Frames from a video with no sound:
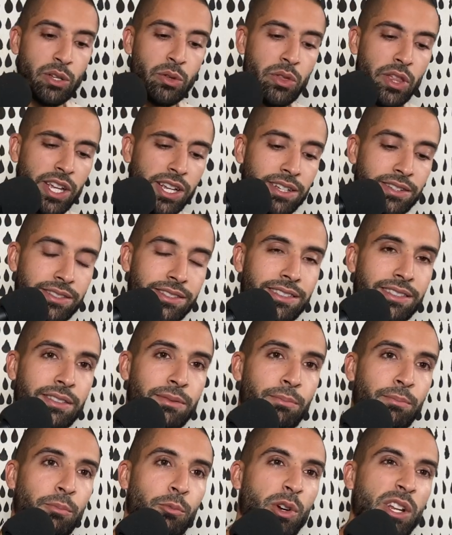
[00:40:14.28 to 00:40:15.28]
think
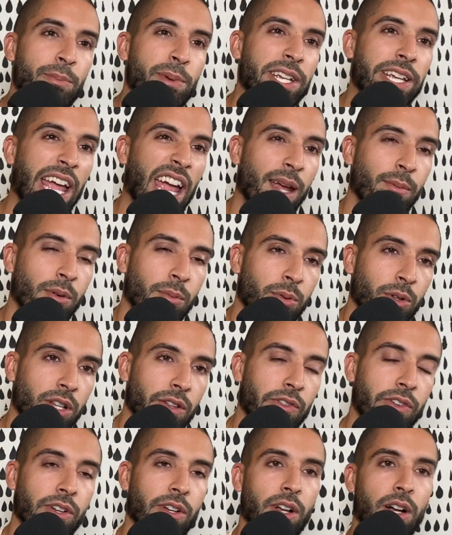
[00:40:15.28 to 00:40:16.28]
we'd be capable
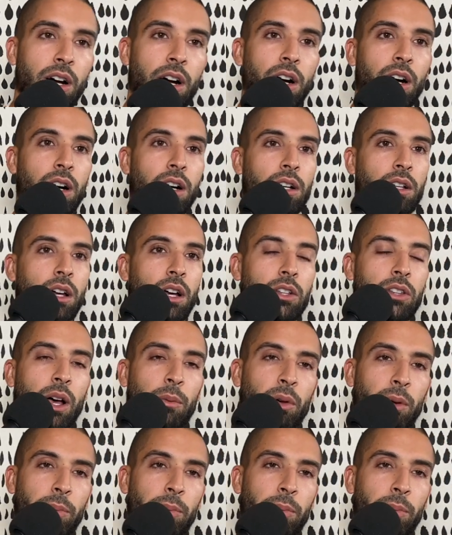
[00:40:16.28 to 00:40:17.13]
of uh, a double